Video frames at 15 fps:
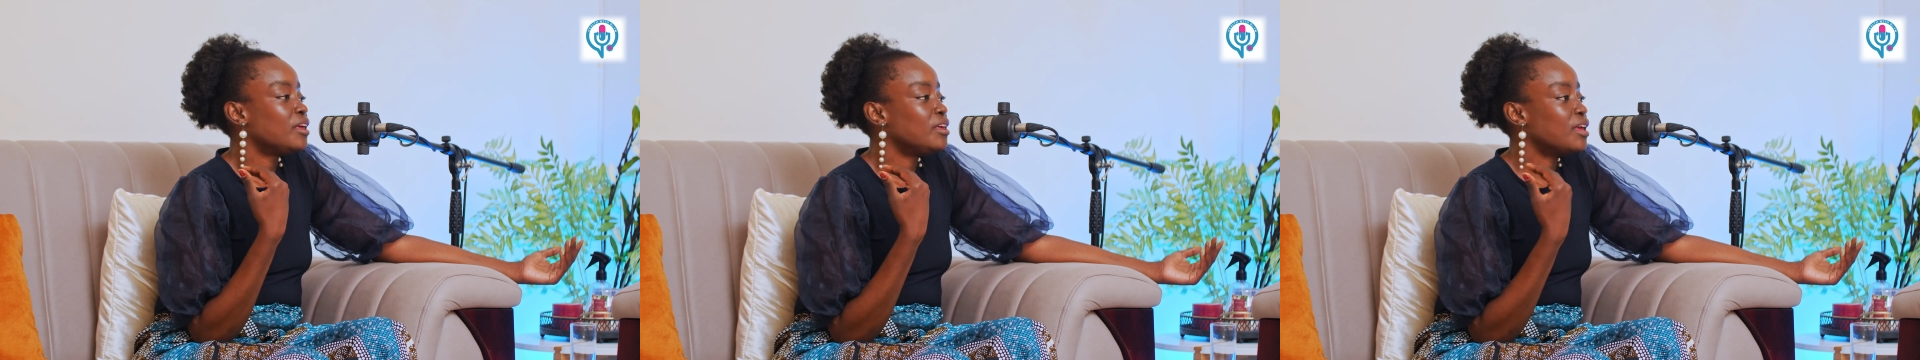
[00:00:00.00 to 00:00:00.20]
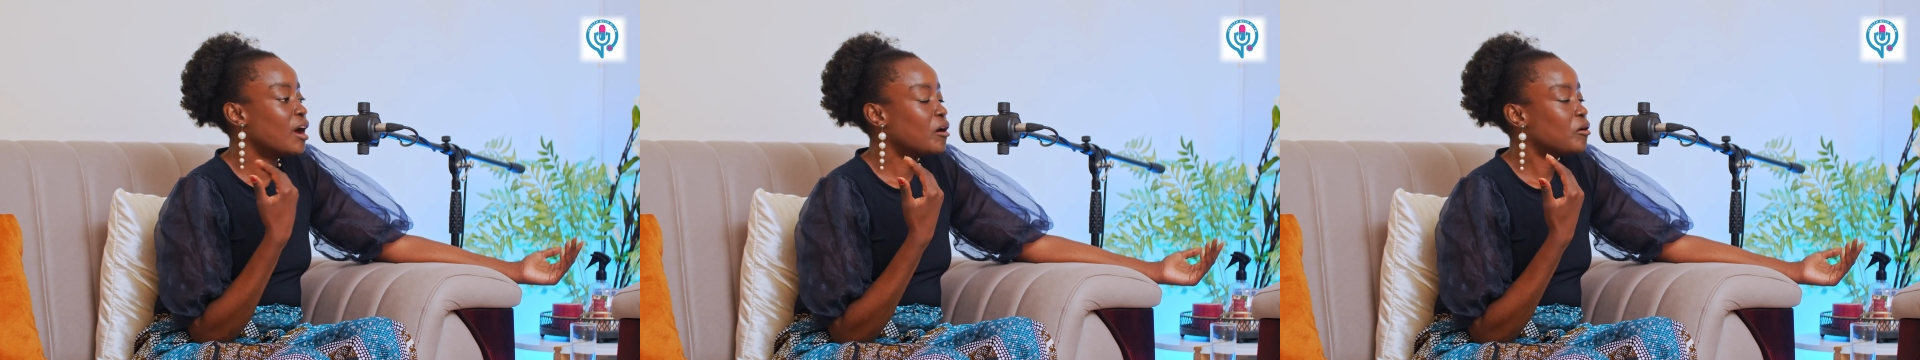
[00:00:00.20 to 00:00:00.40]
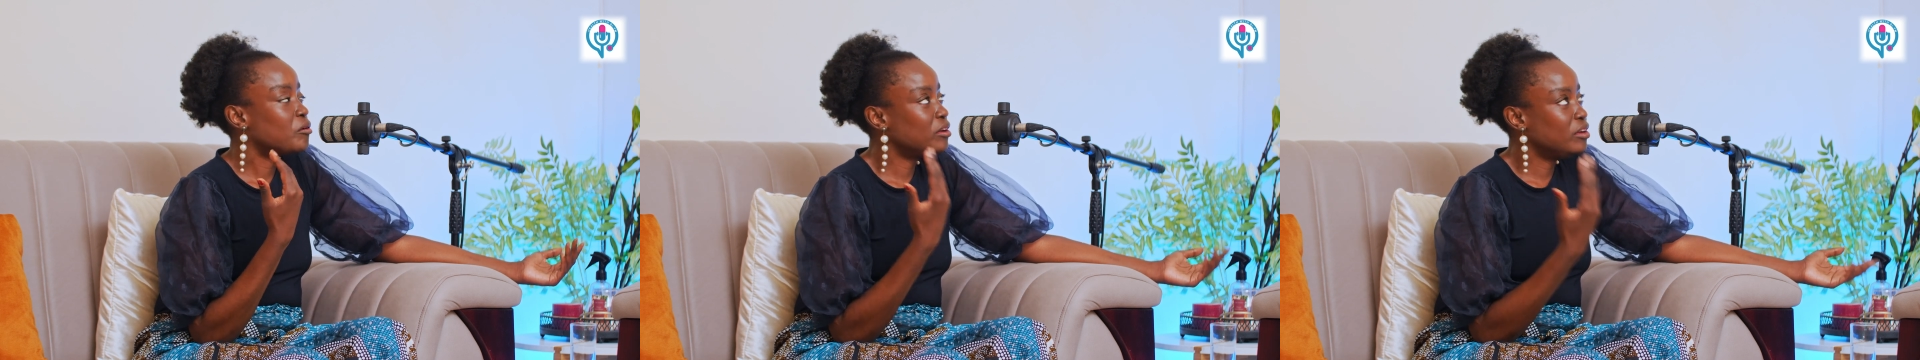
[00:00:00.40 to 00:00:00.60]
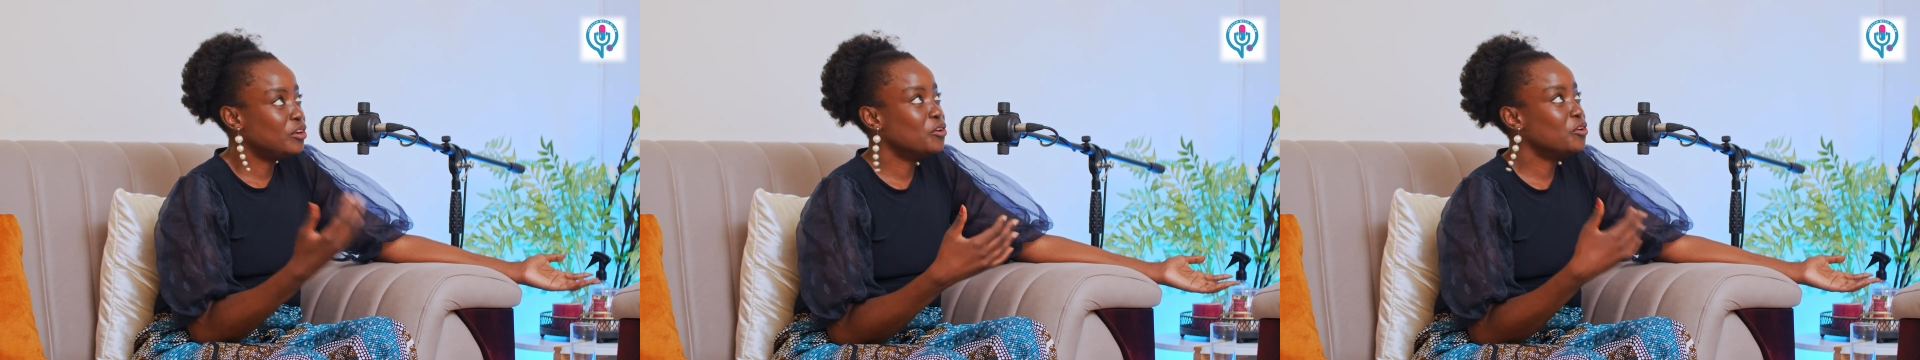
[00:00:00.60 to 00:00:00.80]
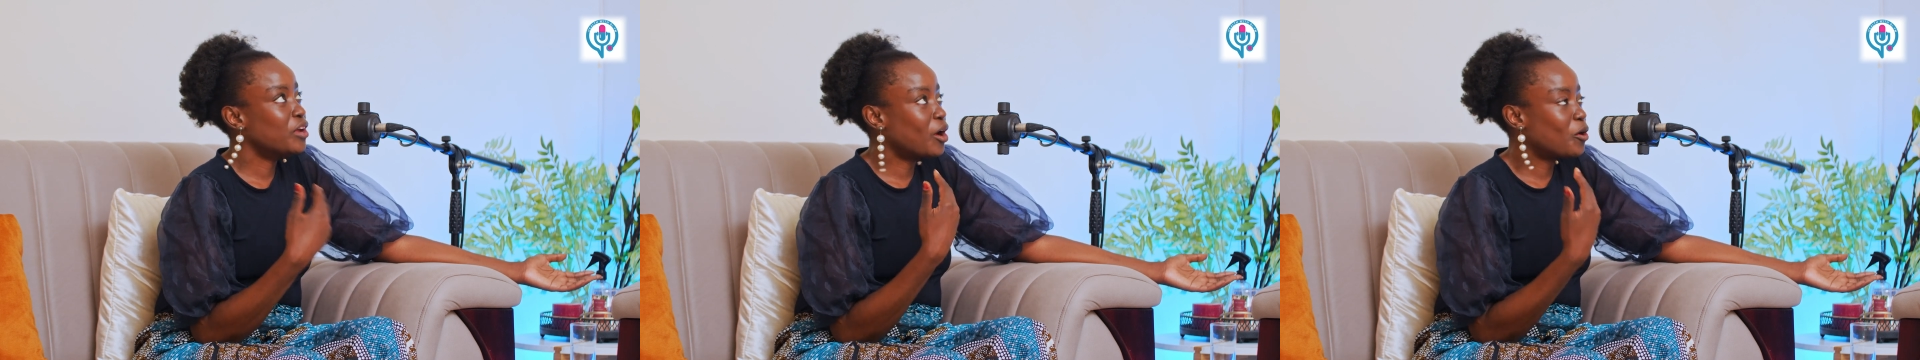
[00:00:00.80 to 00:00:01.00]

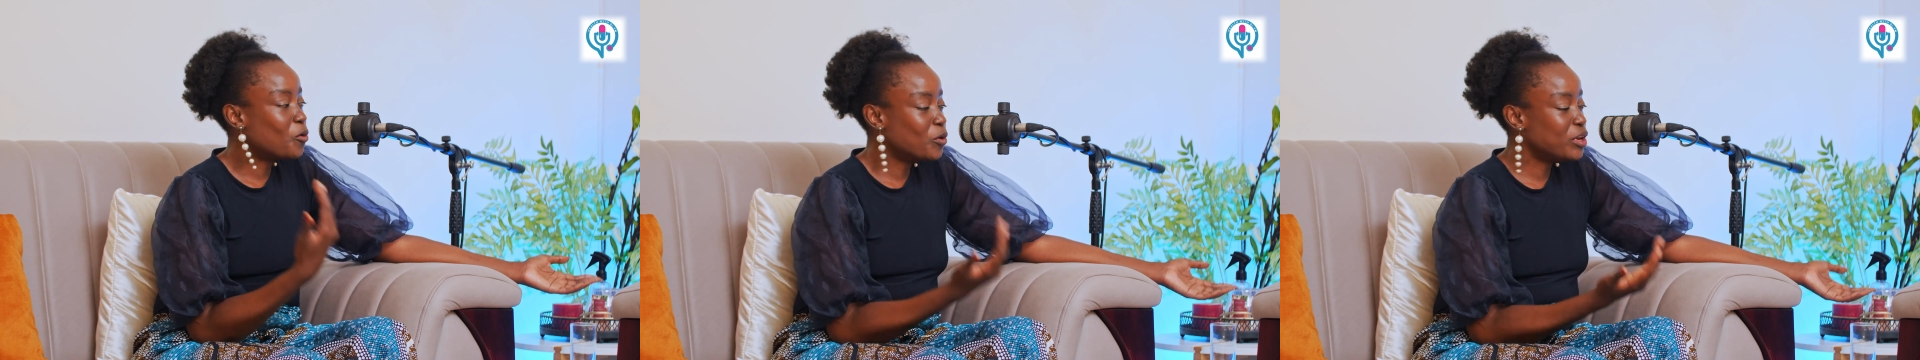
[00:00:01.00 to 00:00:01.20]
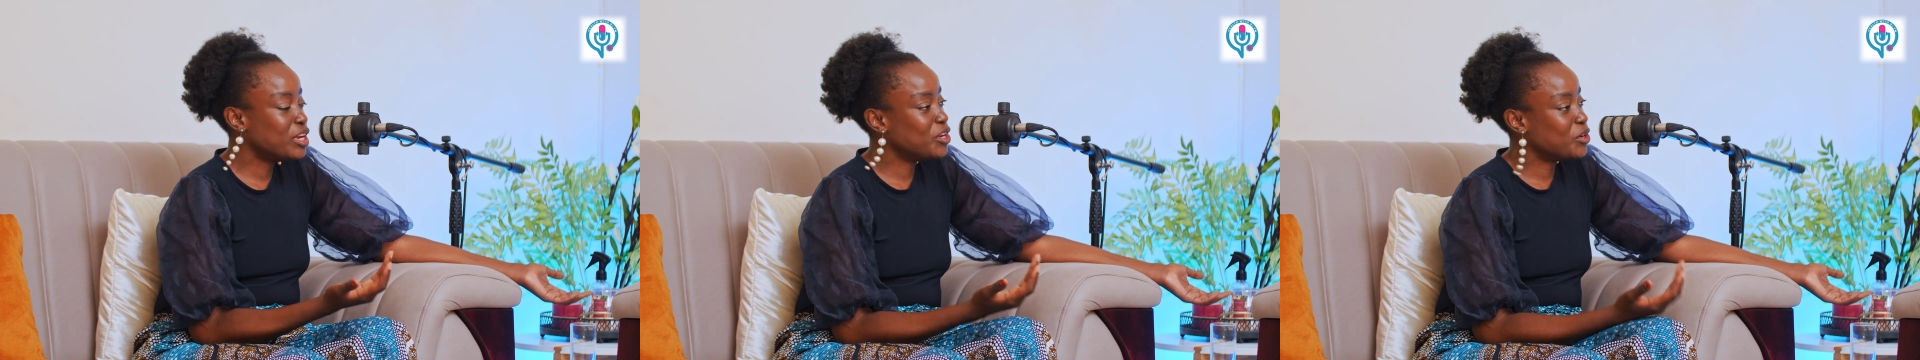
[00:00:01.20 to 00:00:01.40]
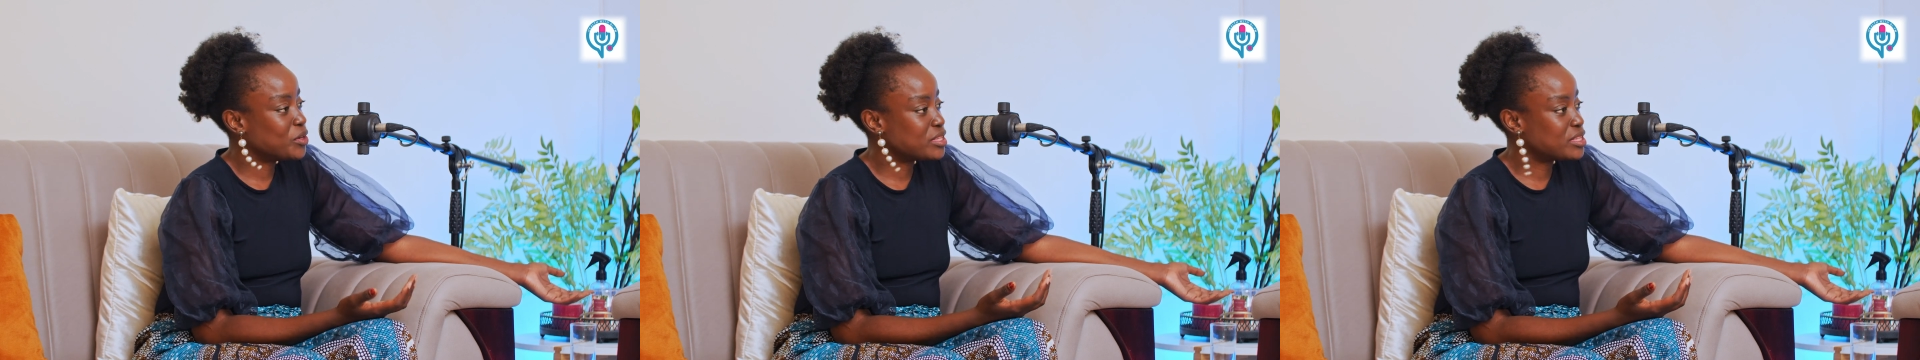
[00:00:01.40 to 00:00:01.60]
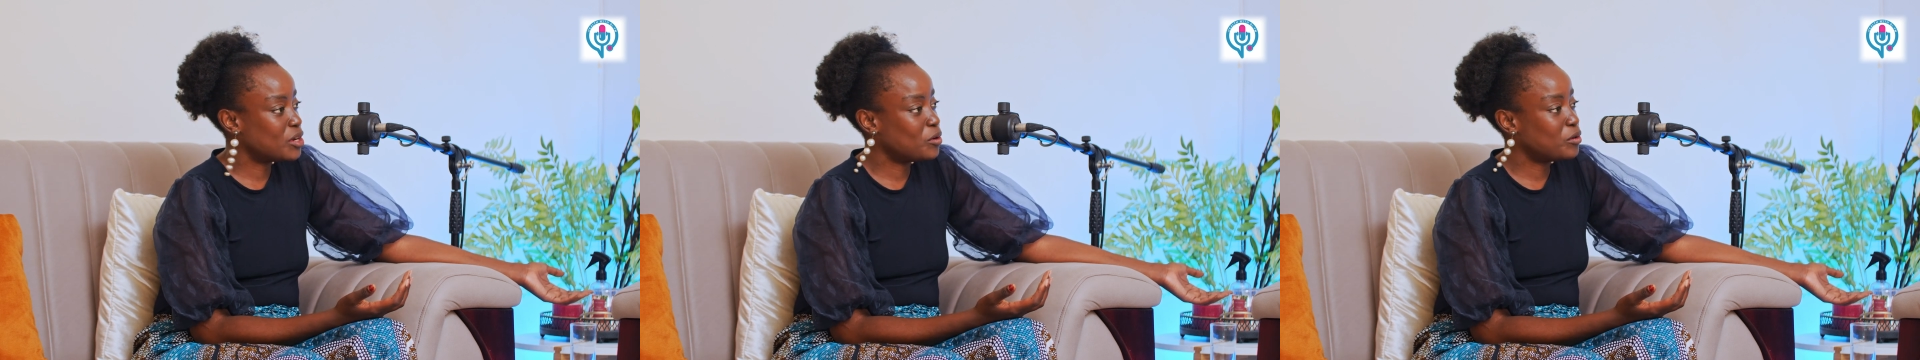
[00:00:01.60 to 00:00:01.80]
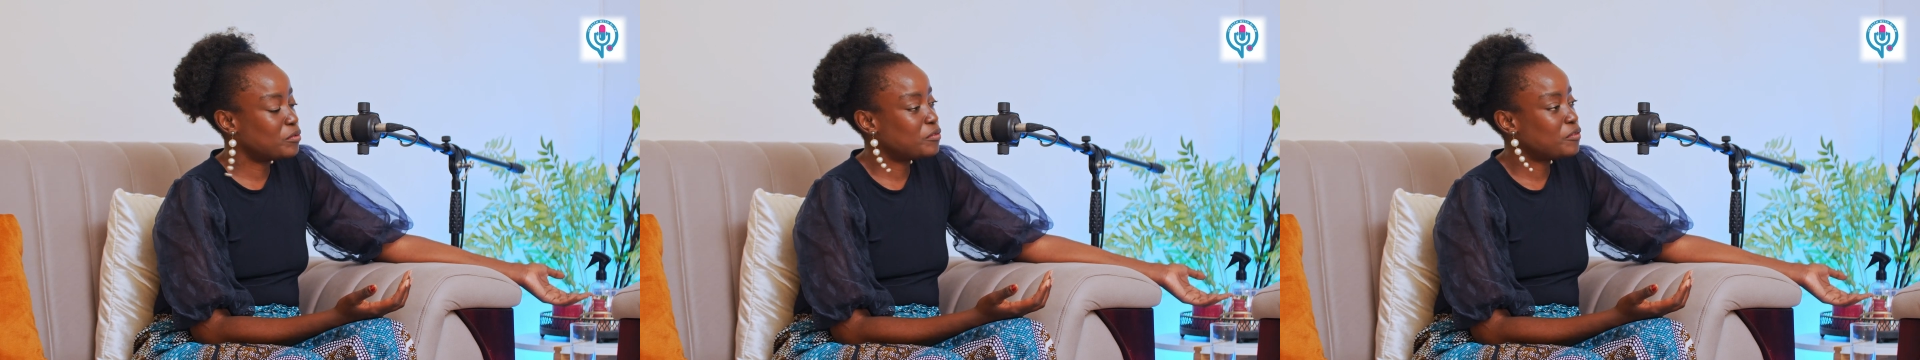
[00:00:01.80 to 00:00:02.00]
You're cooling
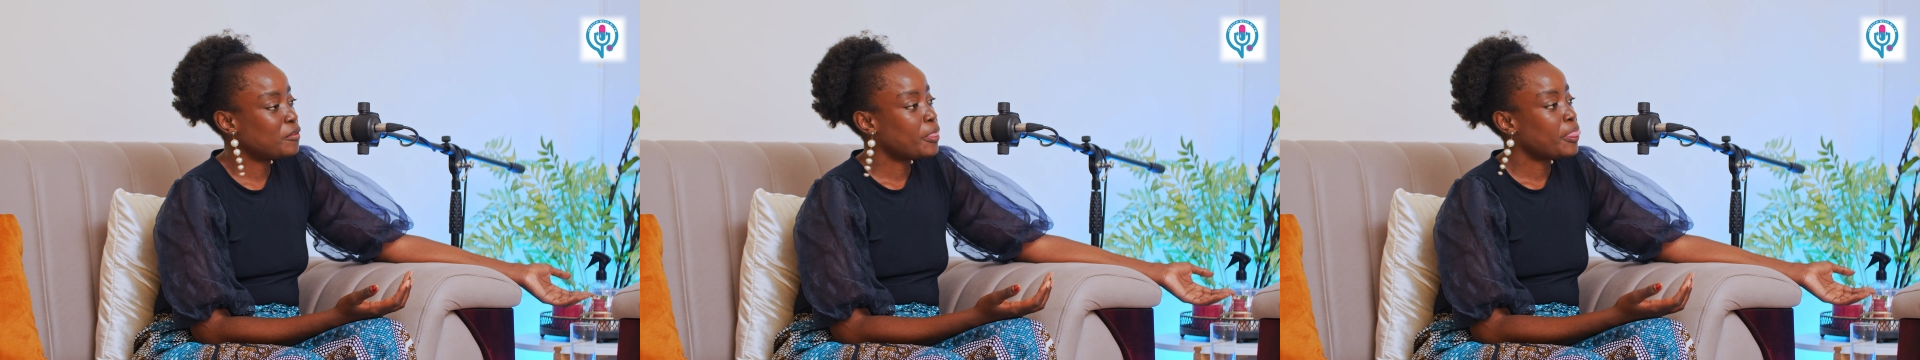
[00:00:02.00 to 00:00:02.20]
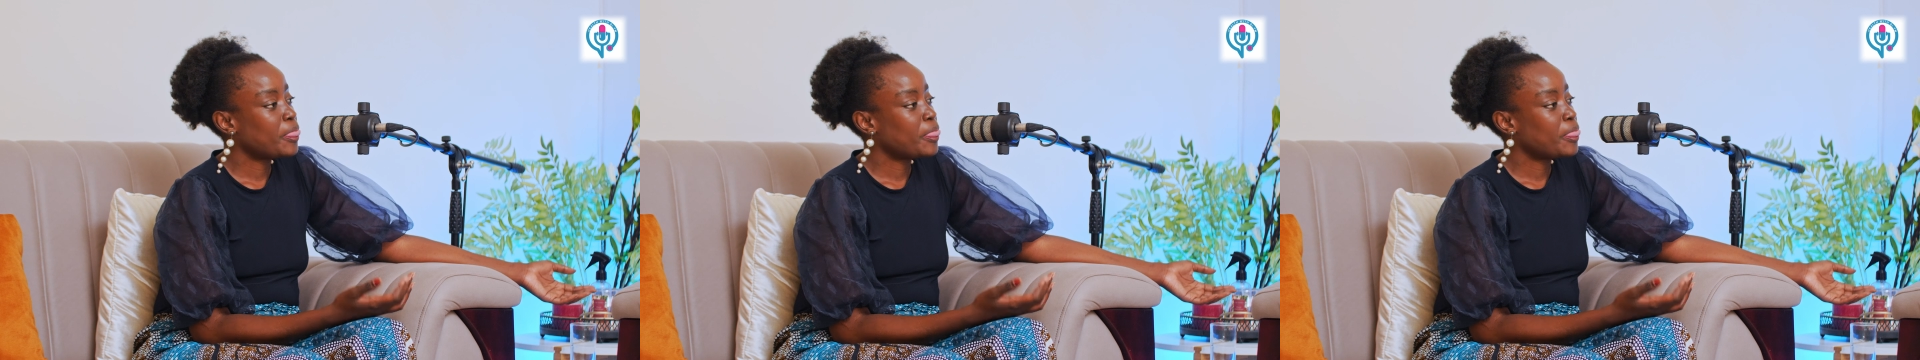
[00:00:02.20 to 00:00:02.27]
yourself.